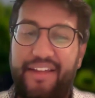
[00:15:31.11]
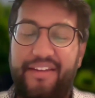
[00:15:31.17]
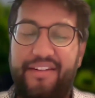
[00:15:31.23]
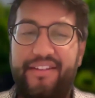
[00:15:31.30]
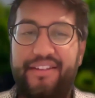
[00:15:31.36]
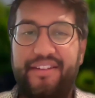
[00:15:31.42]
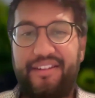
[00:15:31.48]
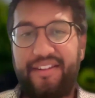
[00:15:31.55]

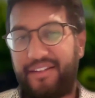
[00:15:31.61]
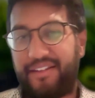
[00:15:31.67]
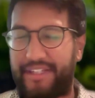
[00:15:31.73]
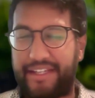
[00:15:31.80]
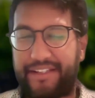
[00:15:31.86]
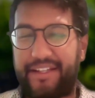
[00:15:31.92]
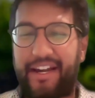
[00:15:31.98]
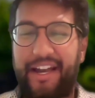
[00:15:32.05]
And
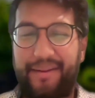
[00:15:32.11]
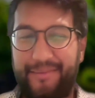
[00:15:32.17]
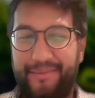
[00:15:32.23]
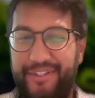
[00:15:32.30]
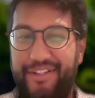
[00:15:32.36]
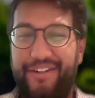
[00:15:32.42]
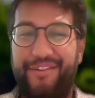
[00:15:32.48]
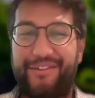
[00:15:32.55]
we'll take
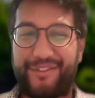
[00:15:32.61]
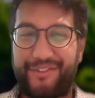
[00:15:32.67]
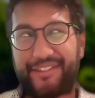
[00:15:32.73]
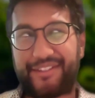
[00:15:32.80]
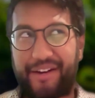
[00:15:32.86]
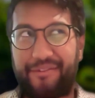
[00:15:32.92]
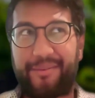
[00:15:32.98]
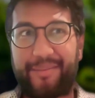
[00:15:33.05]
time to kind of
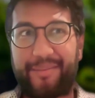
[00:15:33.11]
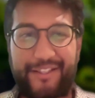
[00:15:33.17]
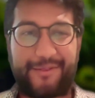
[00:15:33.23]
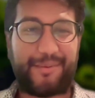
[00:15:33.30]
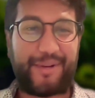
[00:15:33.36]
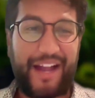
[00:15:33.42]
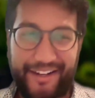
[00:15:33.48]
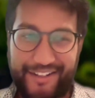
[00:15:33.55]
discover
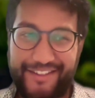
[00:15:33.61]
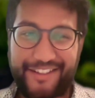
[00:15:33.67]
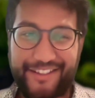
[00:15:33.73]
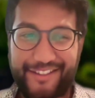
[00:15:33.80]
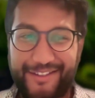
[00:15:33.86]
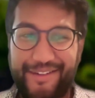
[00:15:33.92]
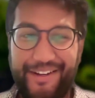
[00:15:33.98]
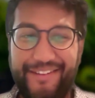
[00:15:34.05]
best
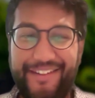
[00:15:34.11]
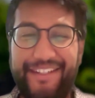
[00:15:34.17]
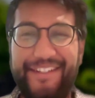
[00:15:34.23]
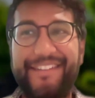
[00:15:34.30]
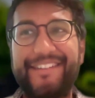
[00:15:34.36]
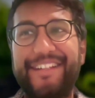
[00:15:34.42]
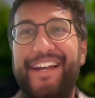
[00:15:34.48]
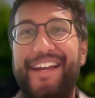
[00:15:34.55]
practices around
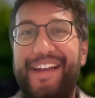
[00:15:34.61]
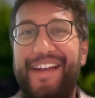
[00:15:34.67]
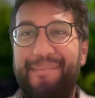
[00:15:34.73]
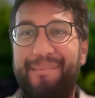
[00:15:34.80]
these,